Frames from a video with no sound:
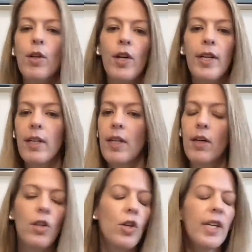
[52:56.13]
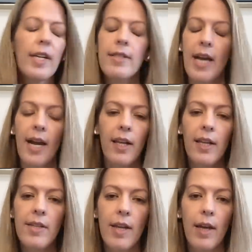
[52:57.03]
look exactly
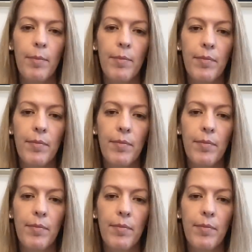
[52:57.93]
the same